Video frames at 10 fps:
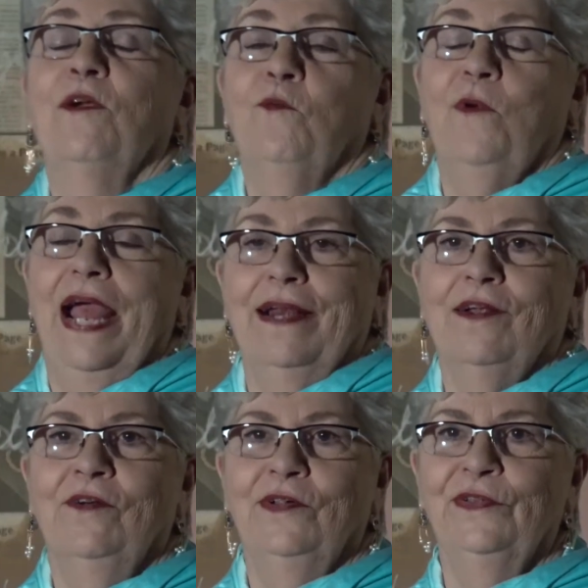
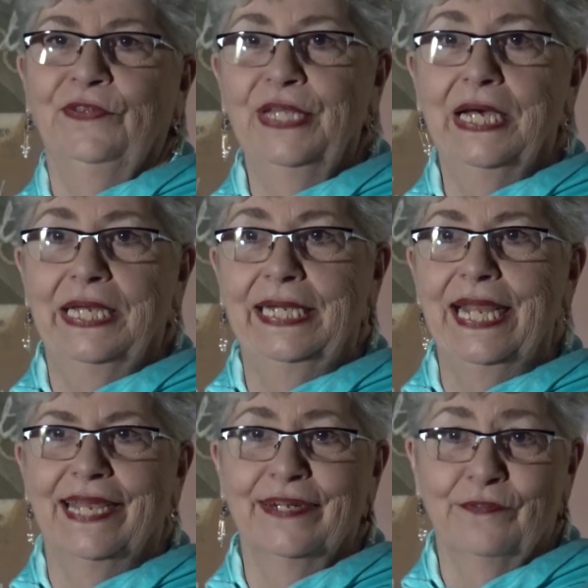radical nun
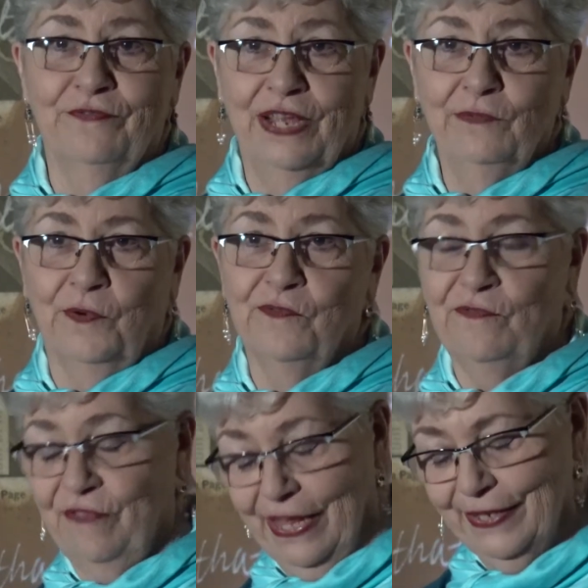and a federal
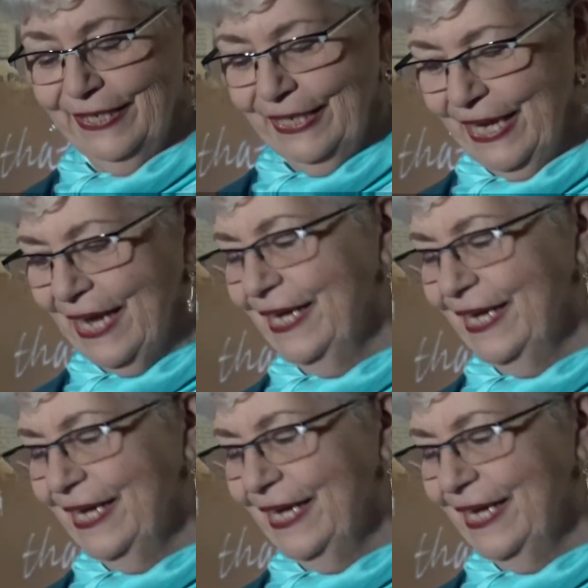felon.